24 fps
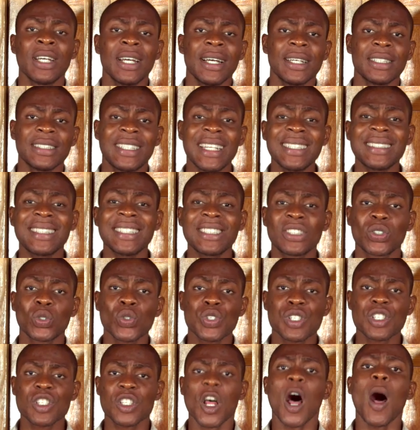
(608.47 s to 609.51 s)
This is to
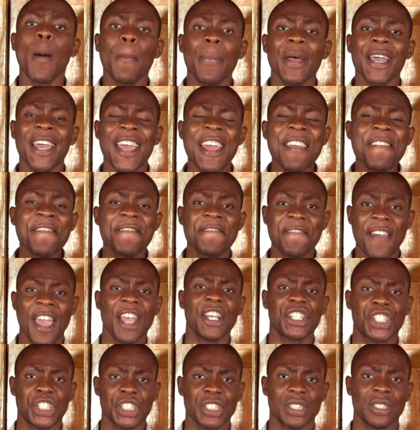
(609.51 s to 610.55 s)
stop
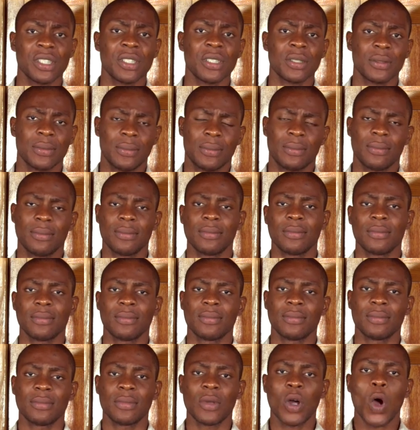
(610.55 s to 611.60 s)
infection
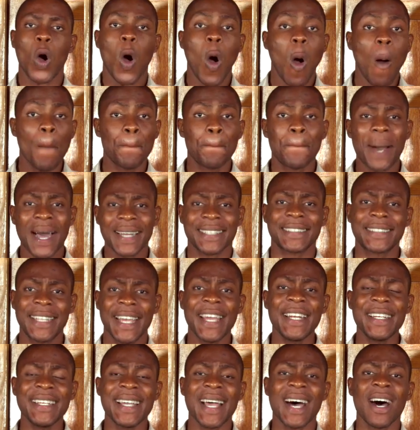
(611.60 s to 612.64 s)
or
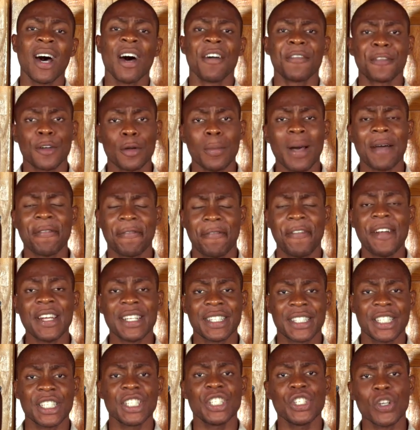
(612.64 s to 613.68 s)
bacteria from
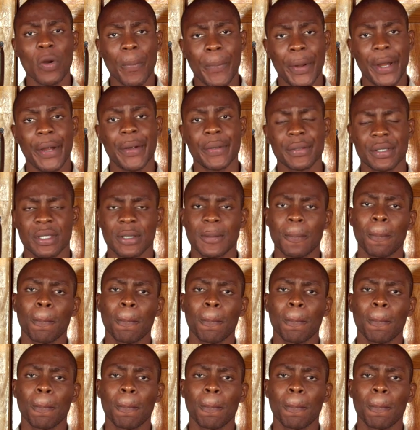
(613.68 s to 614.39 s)
affecting your bears.